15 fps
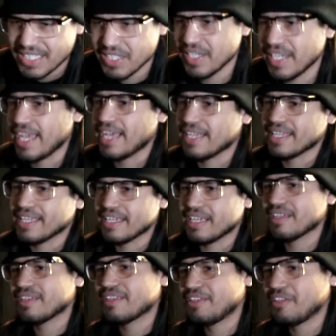so yeah, like
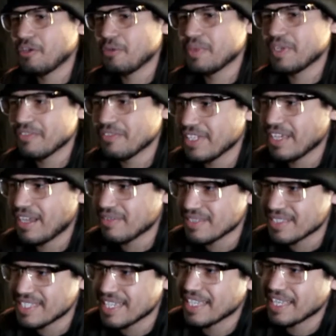it, cumulatively, I
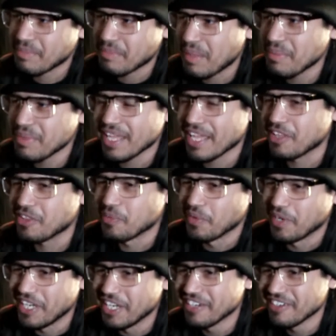would say like maybe like
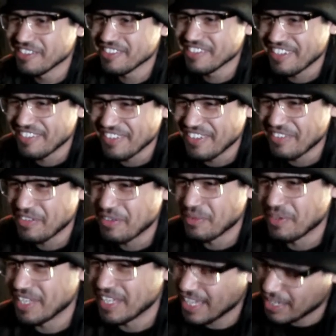three years if, if you
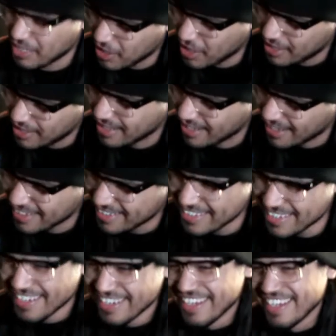really like cut it
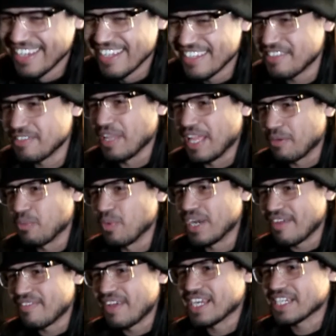down. Oh, yeah? To like
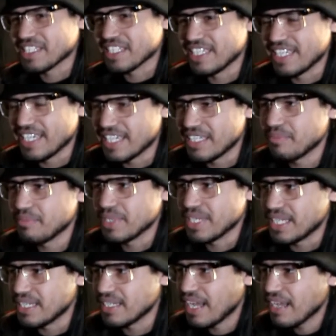what I've actually done,
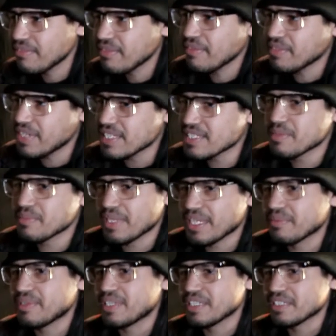but yeah. I've, I've done some
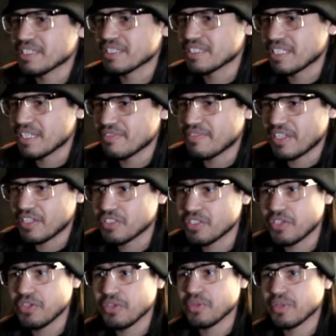like decent stuff. I
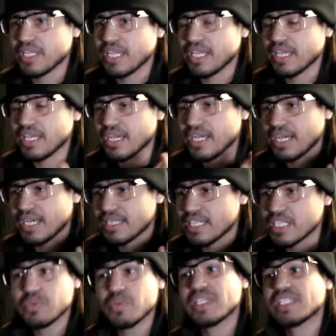used to do the uh,
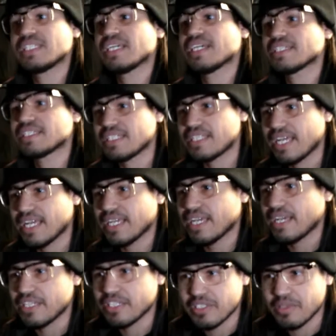this week sucks
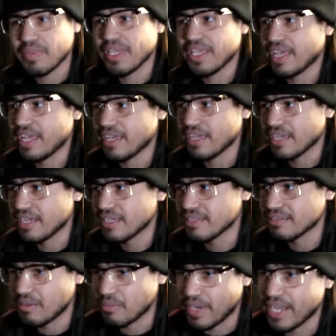tonight. I used mm. to be a,
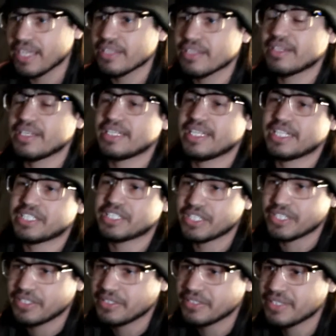uh, oh. a regular on that
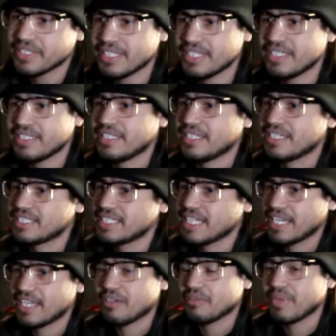show. Hell yeah! Nice. Uh,
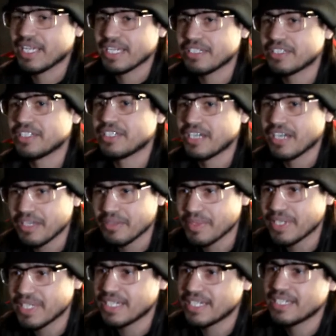shout out Mike Turner and
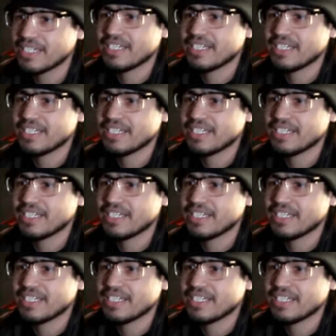Onwar.